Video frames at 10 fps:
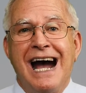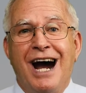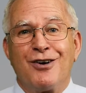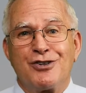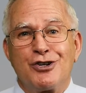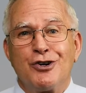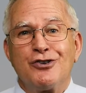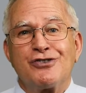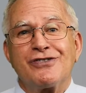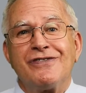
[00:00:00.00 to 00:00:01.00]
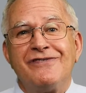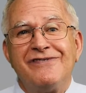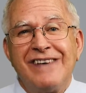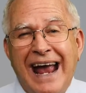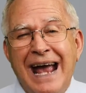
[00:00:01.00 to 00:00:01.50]
our church
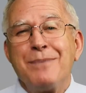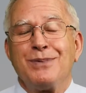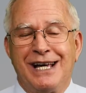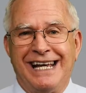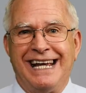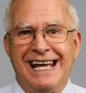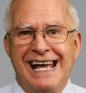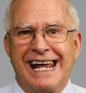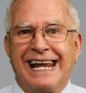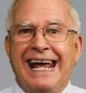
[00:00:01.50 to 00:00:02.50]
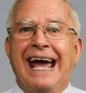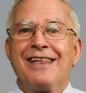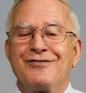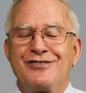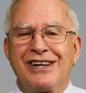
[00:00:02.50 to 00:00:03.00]
family,
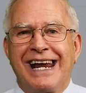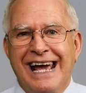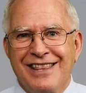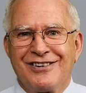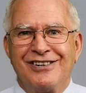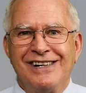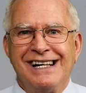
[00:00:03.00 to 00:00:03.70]
gathered together.